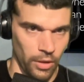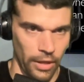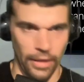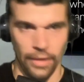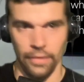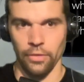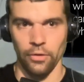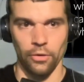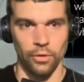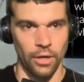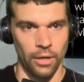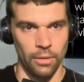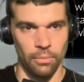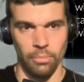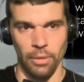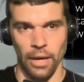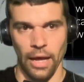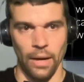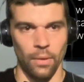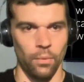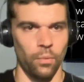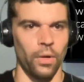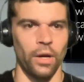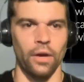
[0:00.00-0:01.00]
and their
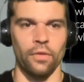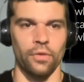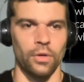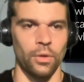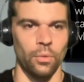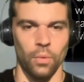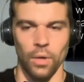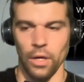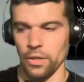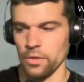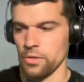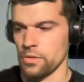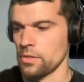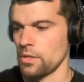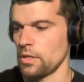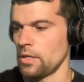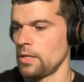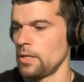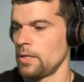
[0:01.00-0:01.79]
impact, whatever it was.